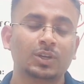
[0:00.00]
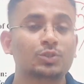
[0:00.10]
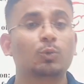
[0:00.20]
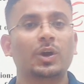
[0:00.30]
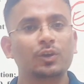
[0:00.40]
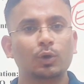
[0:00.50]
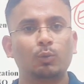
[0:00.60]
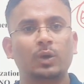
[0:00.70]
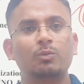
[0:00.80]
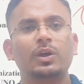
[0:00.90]
So
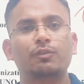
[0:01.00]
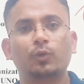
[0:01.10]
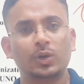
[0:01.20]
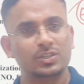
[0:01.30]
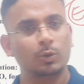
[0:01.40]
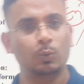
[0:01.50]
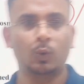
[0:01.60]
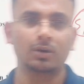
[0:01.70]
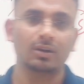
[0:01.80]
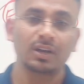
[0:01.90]
why we are focusing on
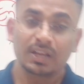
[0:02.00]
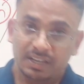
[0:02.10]
water?